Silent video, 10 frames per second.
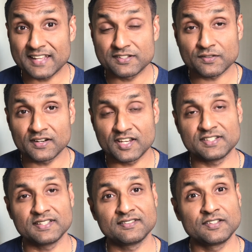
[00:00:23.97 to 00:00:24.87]

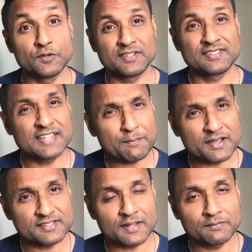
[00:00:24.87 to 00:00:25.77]
installations using
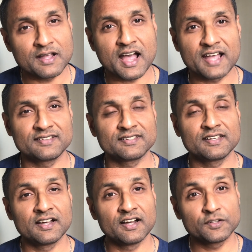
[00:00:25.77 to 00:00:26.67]
step-by-step -step guides
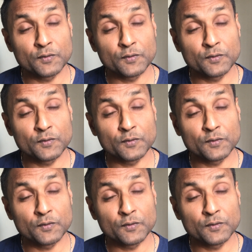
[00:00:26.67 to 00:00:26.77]
uh,